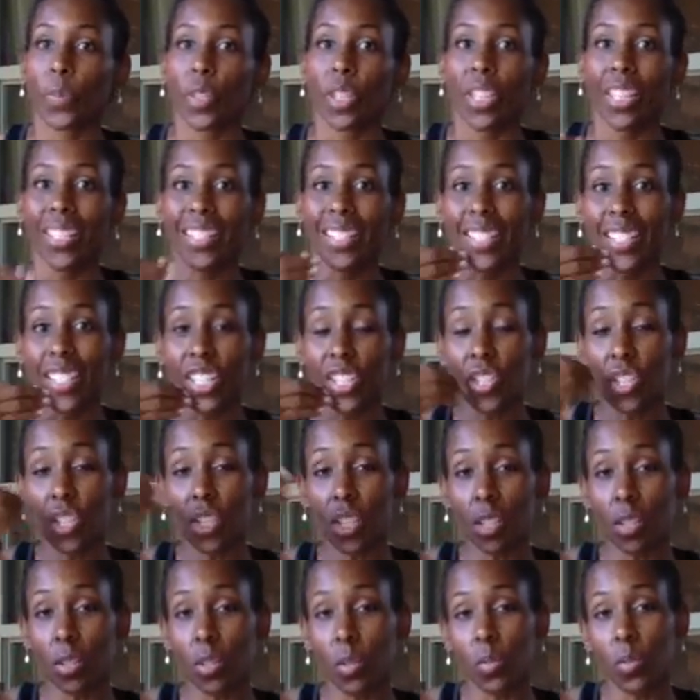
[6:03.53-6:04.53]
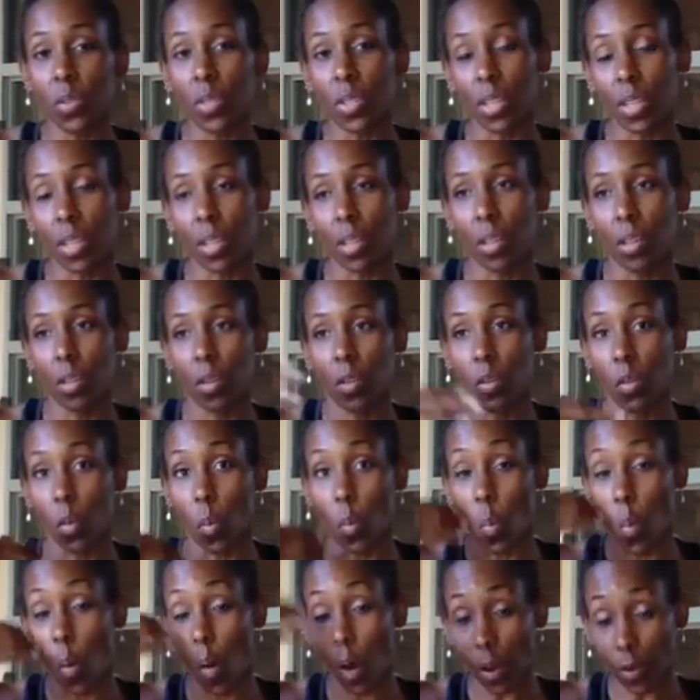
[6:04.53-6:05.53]
In addition to losing the
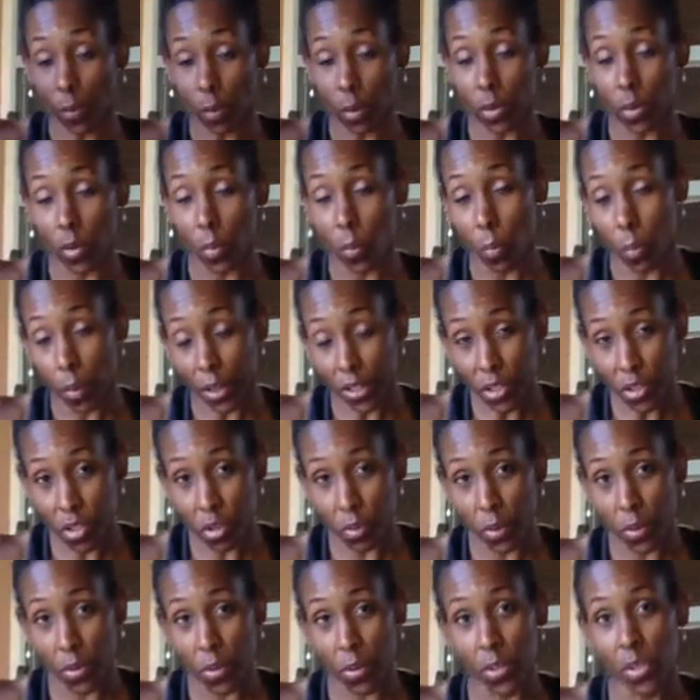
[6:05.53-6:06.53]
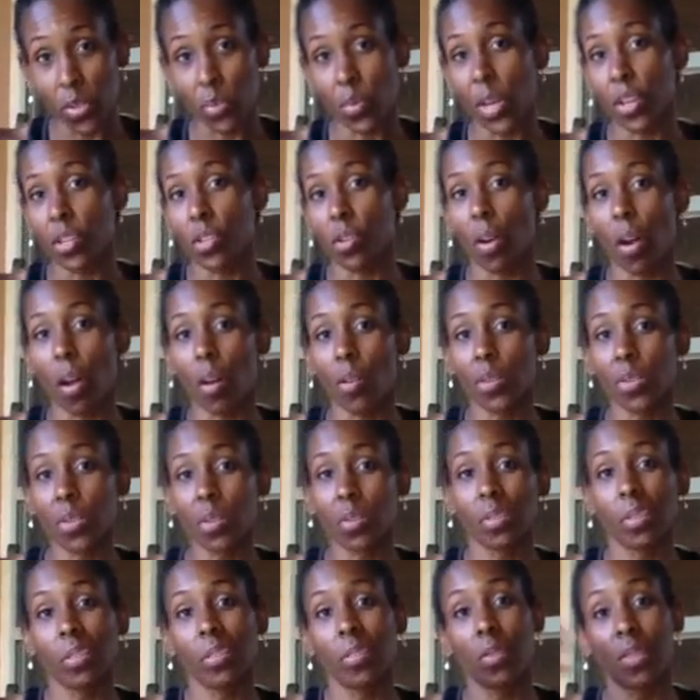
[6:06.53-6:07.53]
water or the moisture with your sweat, you're also
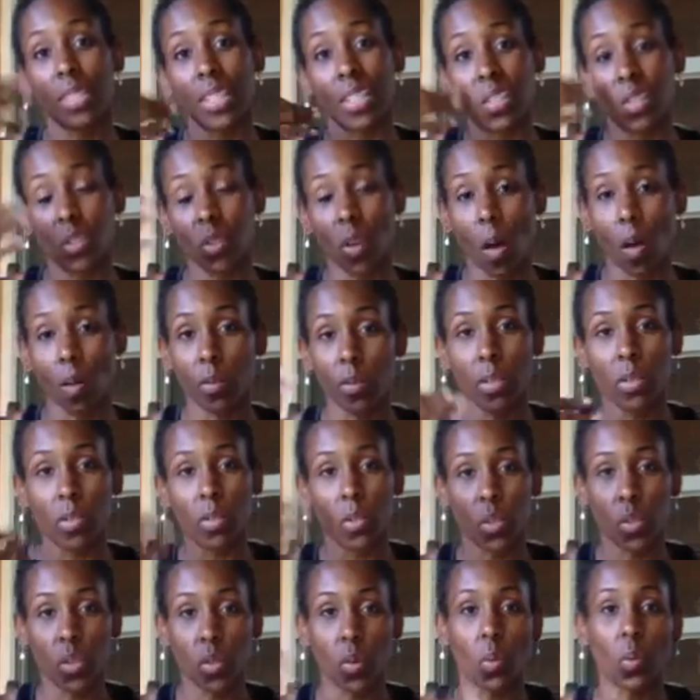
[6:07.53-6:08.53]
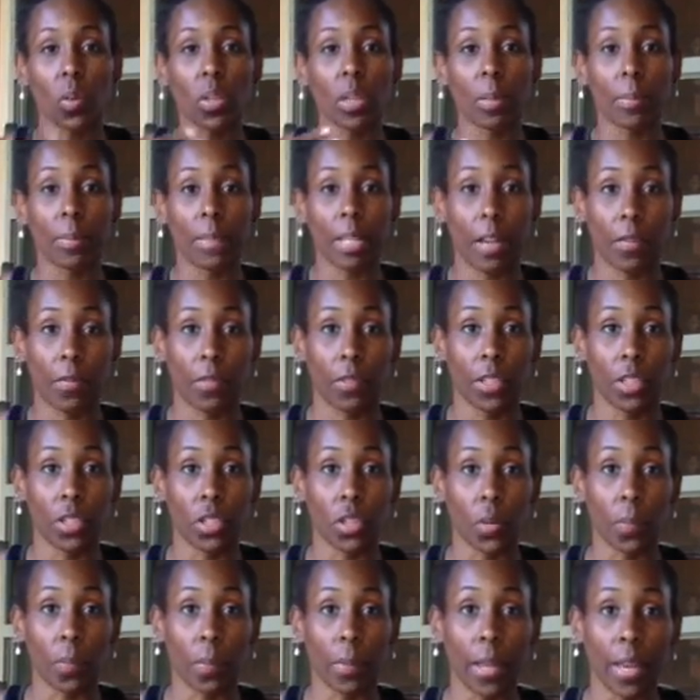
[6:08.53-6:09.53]
losing salt. Your sodium level in
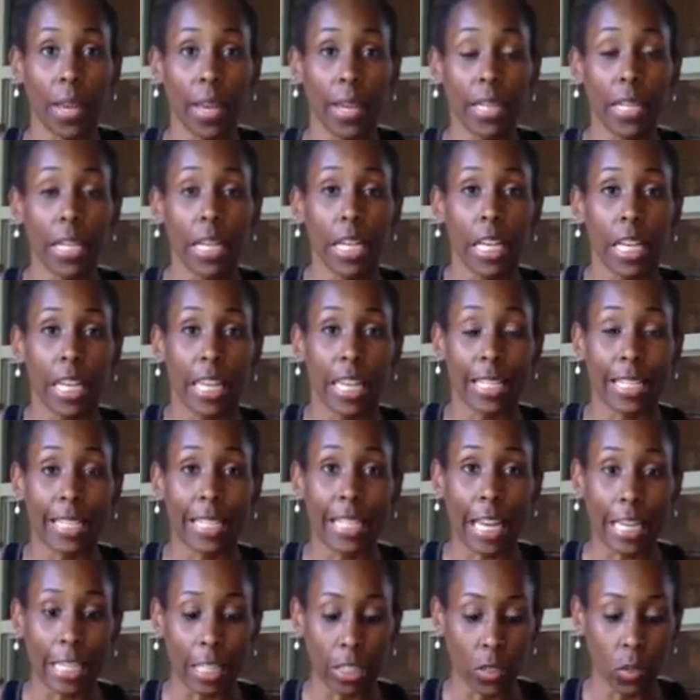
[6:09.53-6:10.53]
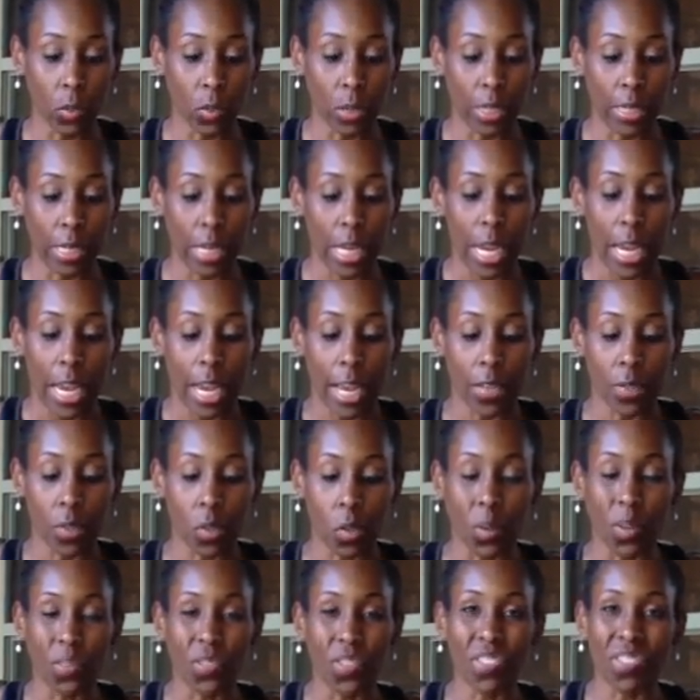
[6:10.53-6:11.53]
your blood gets diluted. And
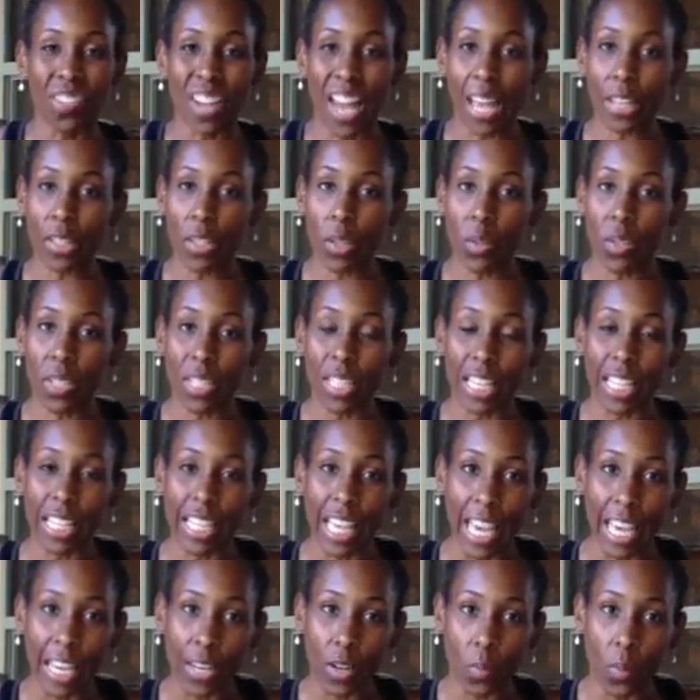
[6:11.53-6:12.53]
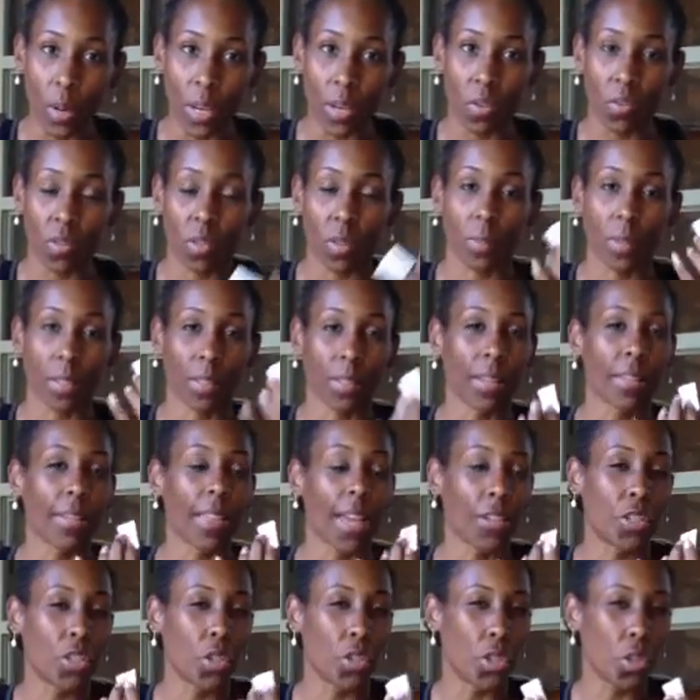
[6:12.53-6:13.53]
so if you're not using a Gatorade or something like
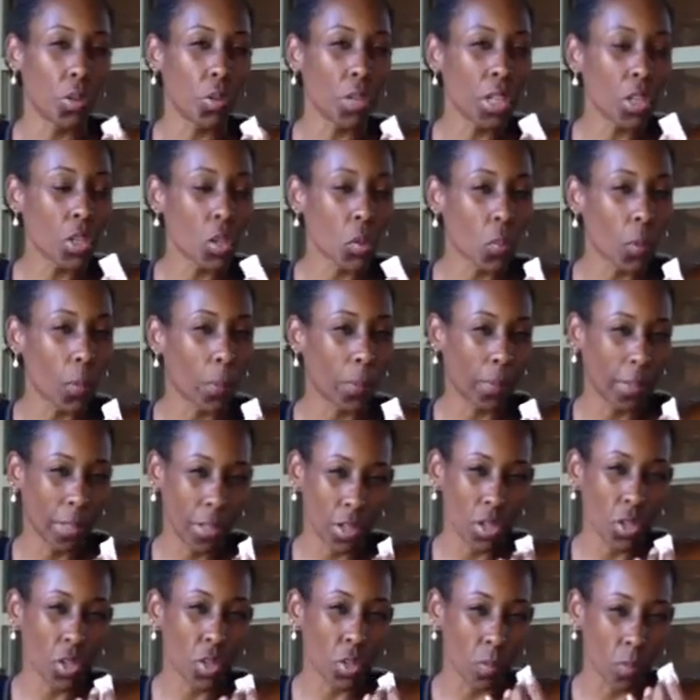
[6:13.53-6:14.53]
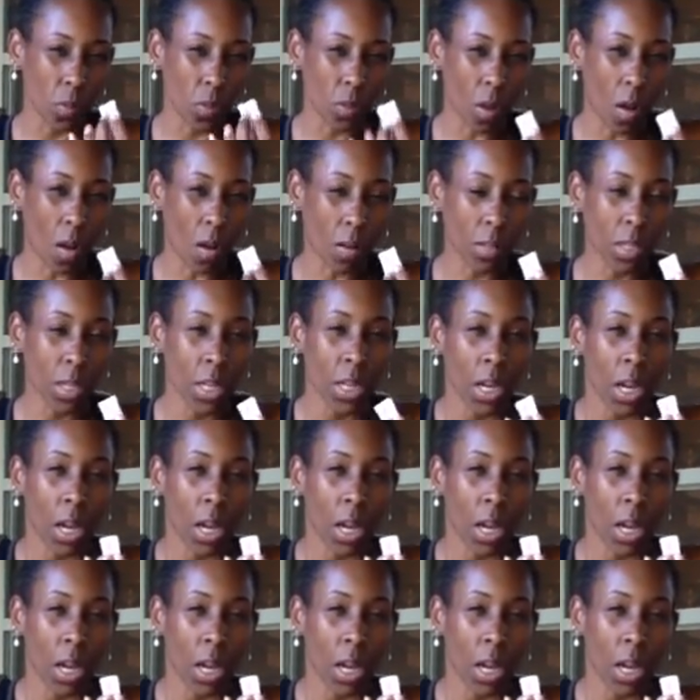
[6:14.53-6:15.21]
that, you do need to replenish some salt